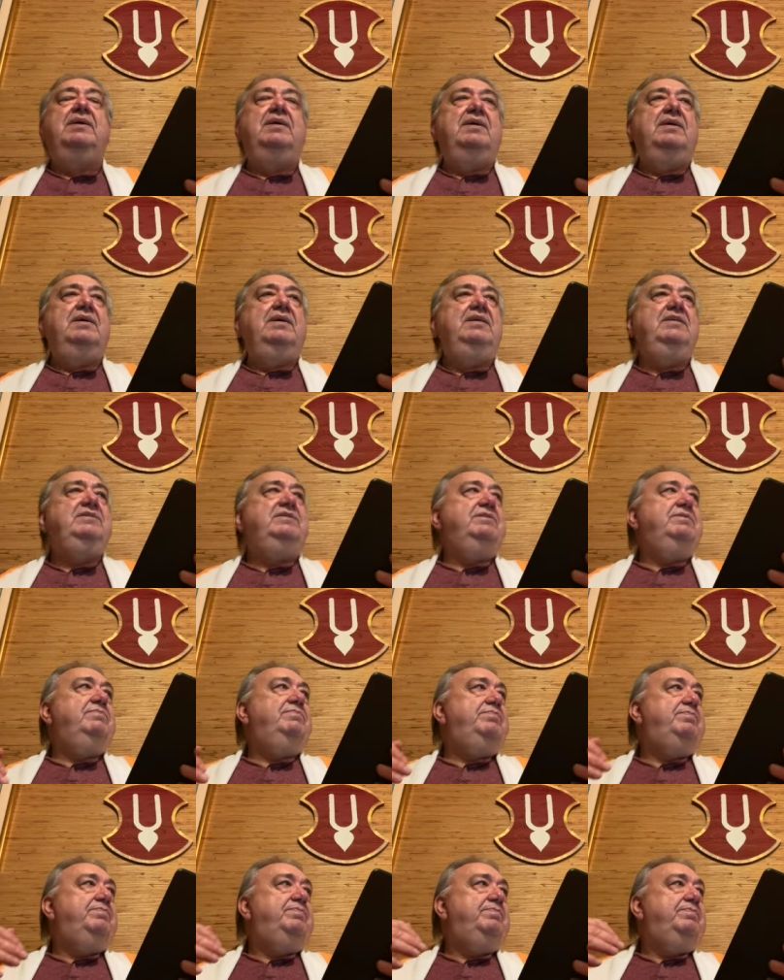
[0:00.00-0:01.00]
He's a
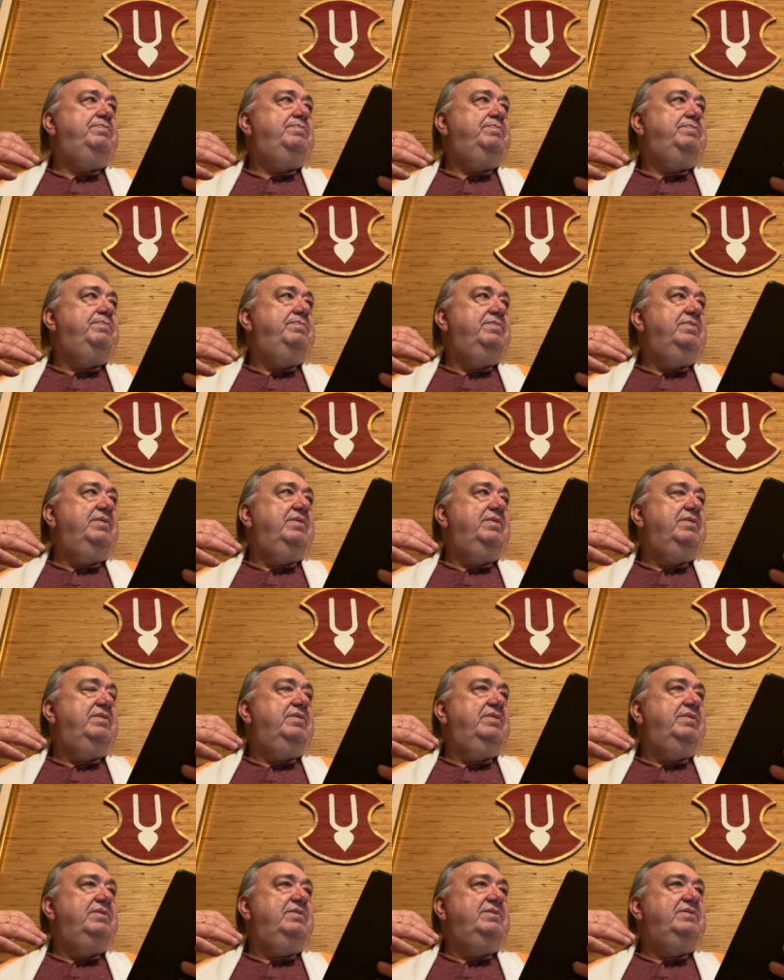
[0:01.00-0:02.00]

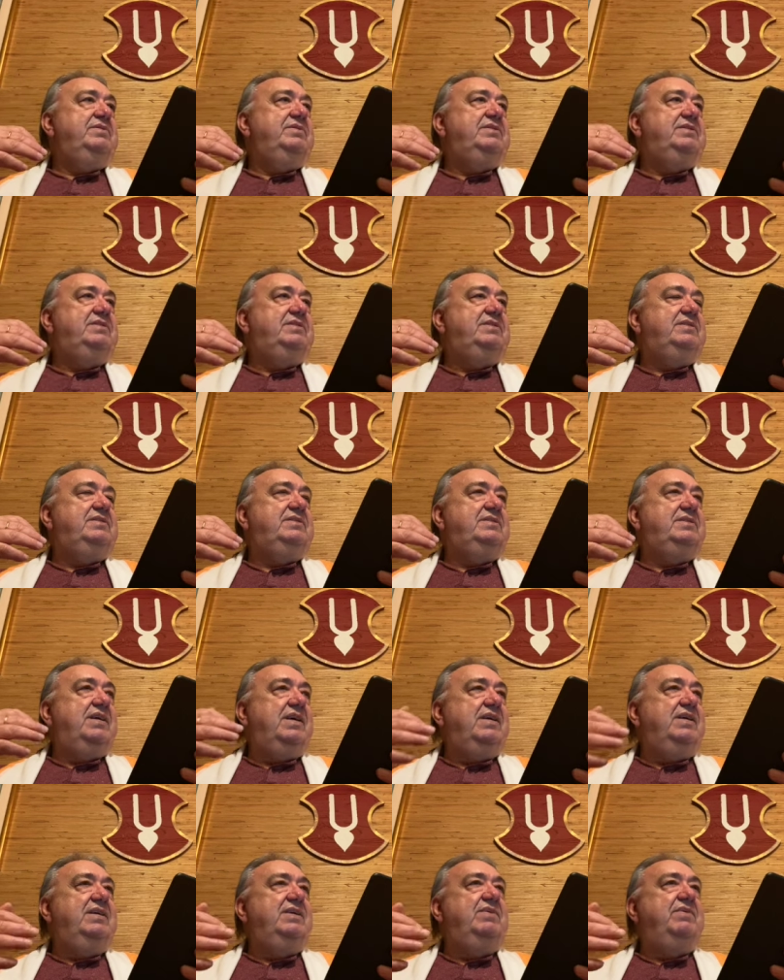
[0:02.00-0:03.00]

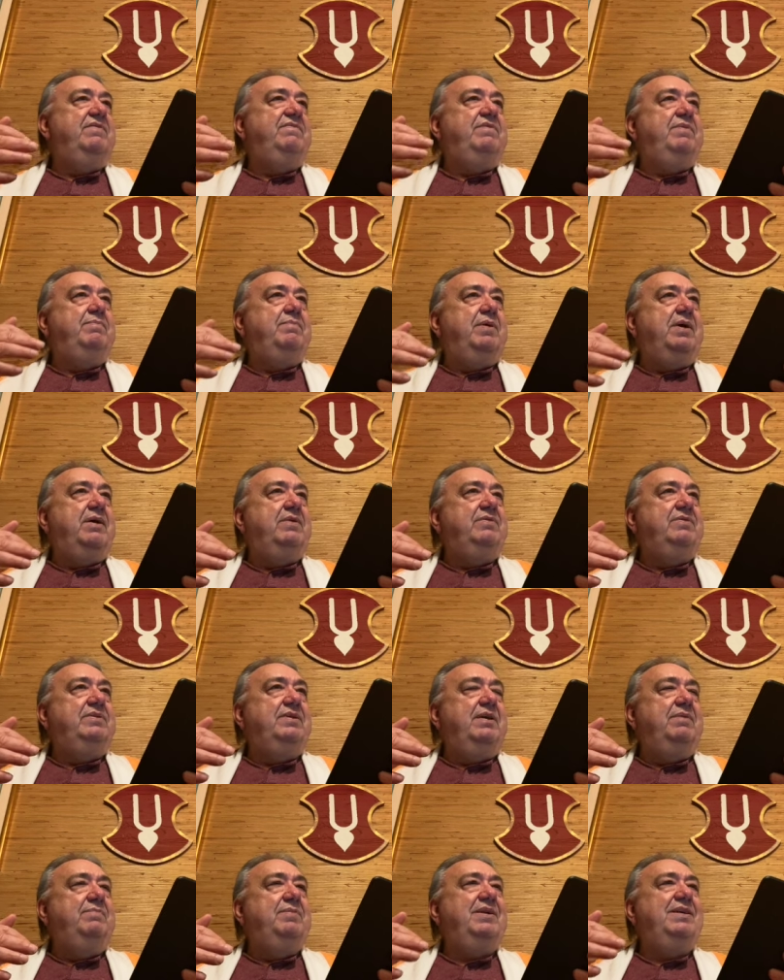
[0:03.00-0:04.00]
studier of the
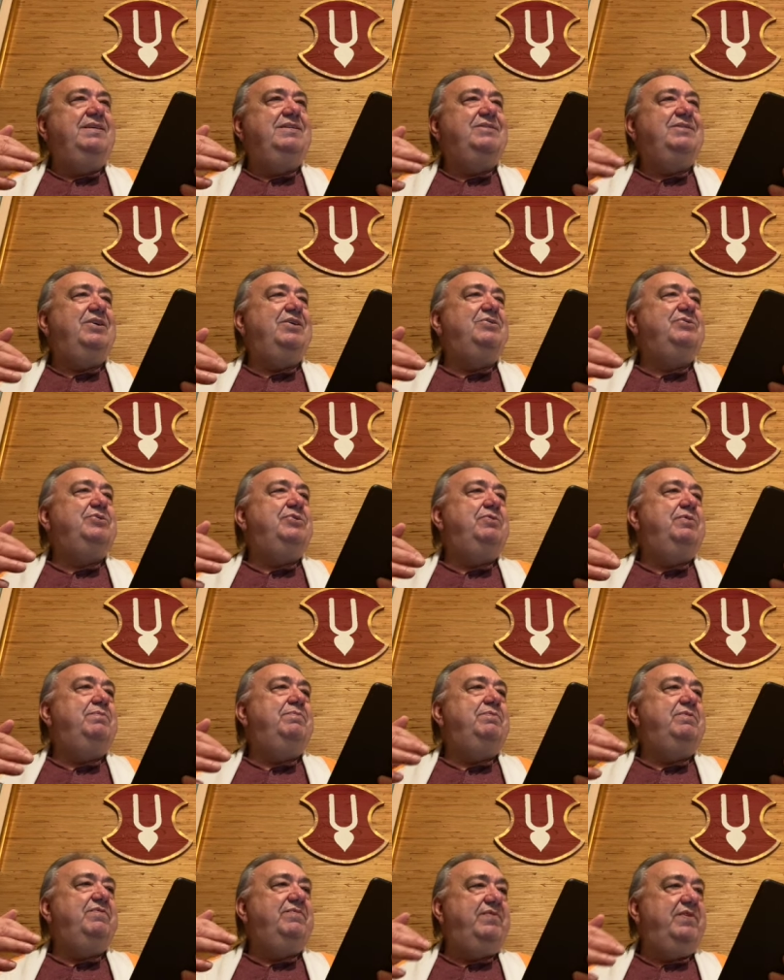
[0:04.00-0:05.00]
Bhagavatam, but he's also a
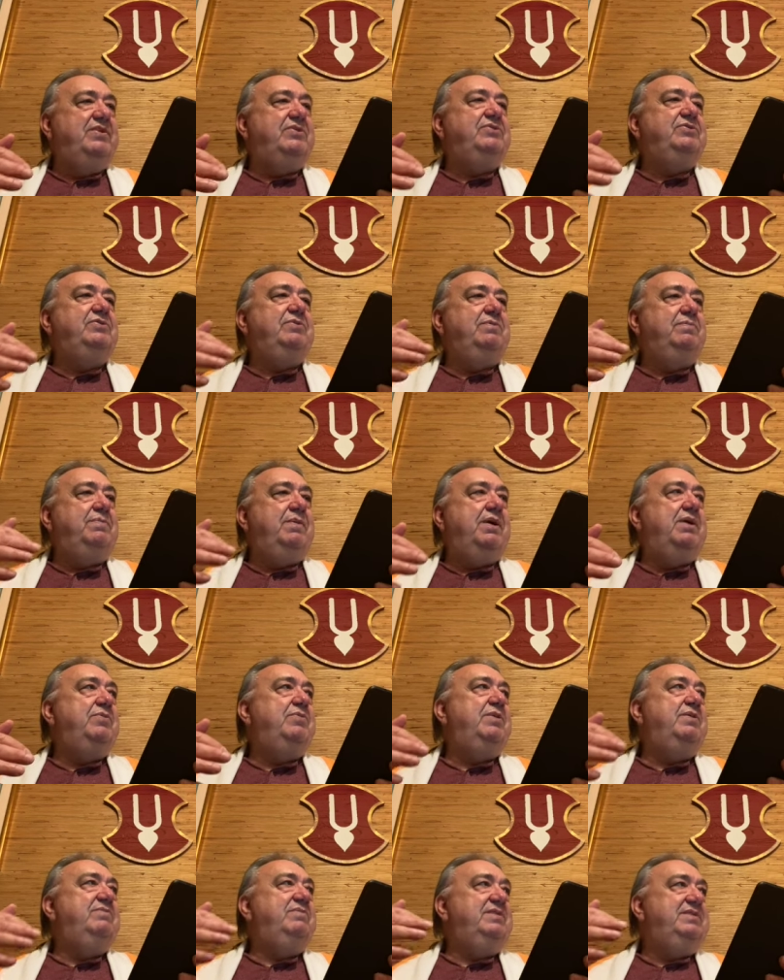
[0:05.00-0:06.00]
professional
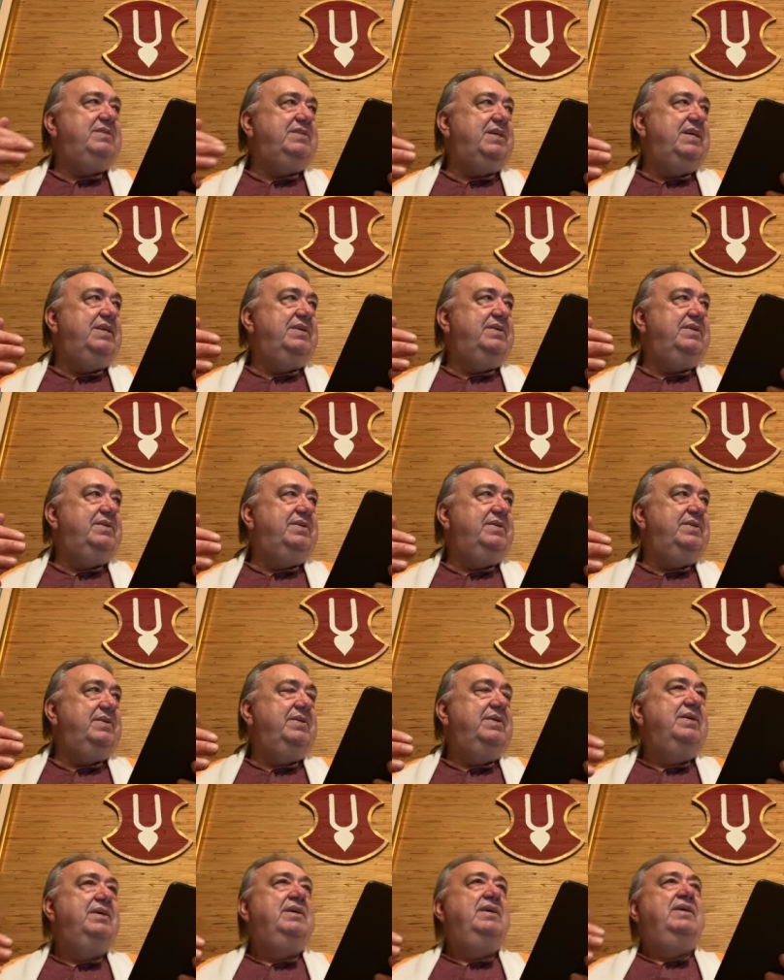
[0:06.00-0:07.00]
Bhagwat reciter.
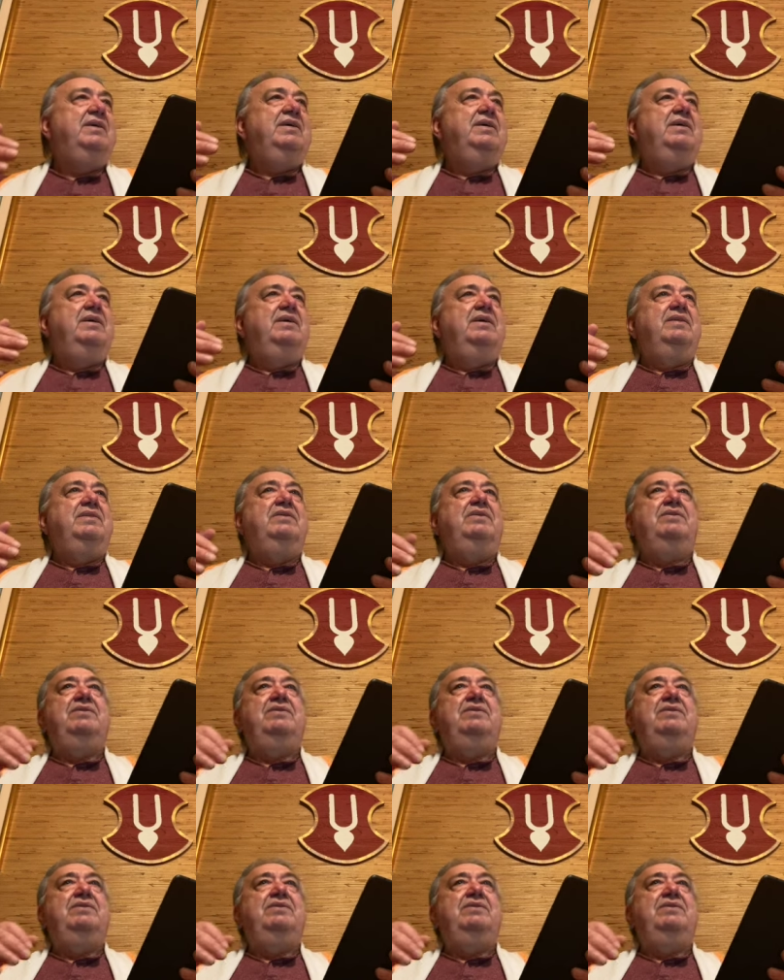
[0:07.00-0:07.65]
There are